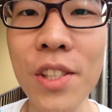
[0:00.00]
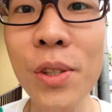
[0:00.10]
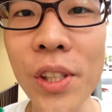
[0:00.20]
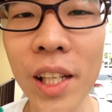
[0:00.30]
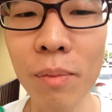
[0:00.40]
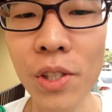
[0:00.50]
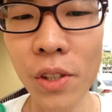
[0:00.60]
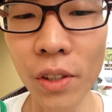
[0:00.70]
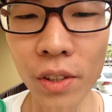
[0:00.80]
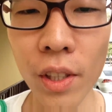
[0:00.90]
screwed up
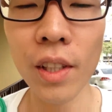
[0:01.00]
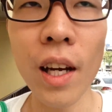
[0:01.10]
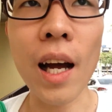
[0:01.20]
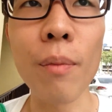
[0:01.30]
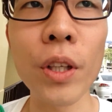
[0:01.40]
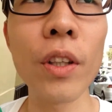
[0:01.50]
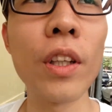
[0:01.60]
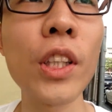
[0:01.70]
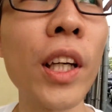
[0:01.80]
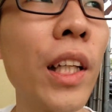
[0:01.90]
so I'm
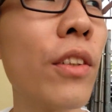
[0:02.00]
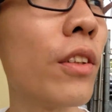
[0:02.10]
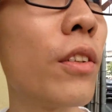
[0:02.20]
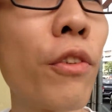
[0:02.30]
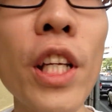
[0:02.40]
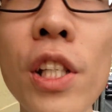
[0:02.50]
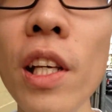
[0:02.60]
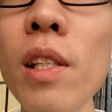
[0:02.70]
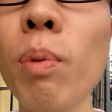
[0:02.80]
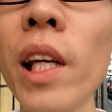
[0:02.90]
gonna try to reach
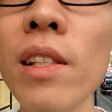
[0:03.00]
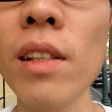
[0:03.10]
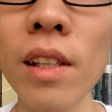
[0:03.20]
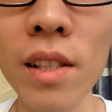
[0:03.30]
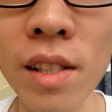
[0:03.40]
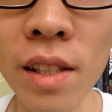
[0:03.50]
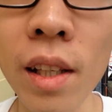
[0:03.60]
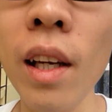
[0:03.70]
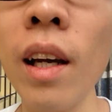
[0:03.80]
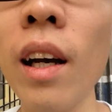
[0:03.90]
these places
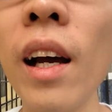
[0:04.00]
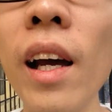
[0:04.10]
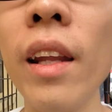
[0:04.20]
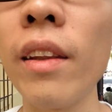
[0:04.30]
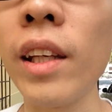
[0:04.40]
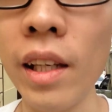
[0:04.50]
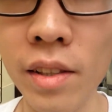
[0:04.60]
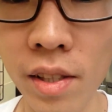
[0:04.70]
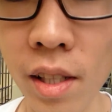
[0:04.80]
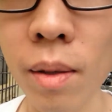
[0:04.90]
and
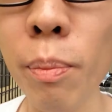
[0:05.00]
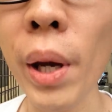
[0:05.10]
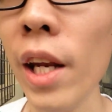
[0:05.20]
take some